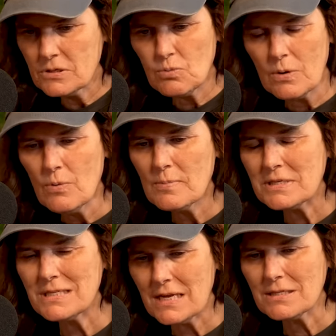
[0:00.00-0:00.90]
this one
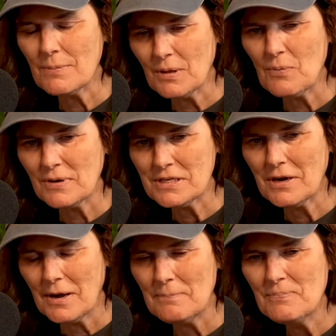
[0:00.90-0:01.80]
woman said something one
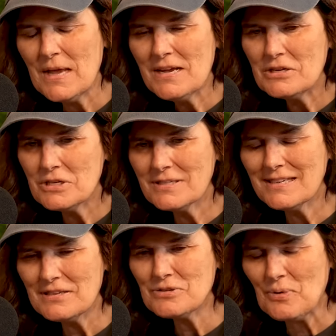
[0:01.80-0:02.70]
time. She
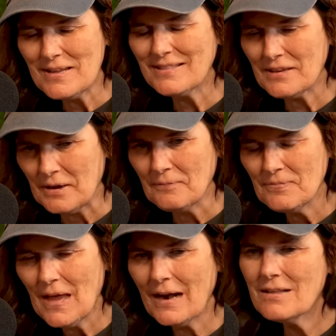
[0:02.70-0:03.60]
said this great thing,
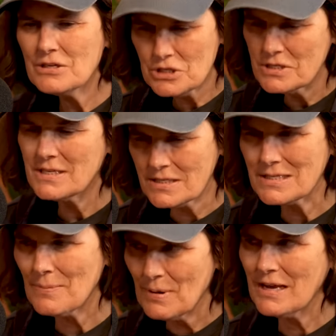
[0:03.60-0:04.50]
and I think she said
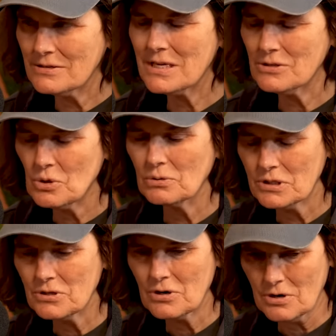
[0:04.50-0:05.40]
somebody else had told
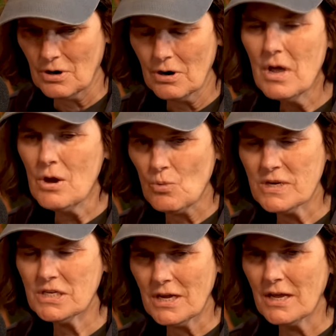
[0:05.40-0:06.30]
it to her,
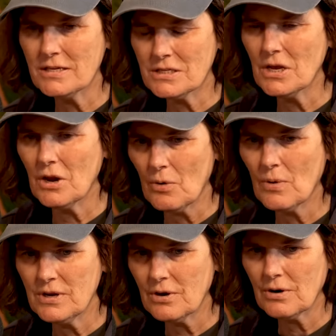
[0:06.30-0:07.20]
which is you know
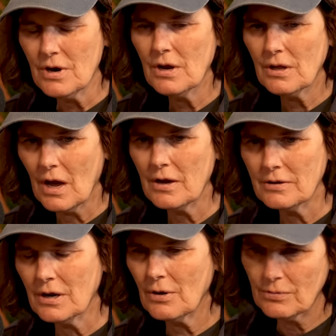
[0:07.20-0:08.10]
when you're uh,
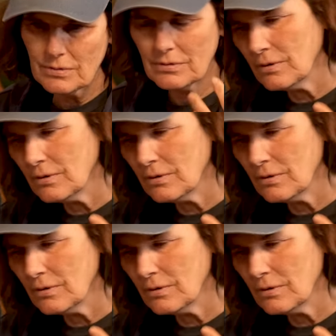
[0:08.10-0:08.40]
you know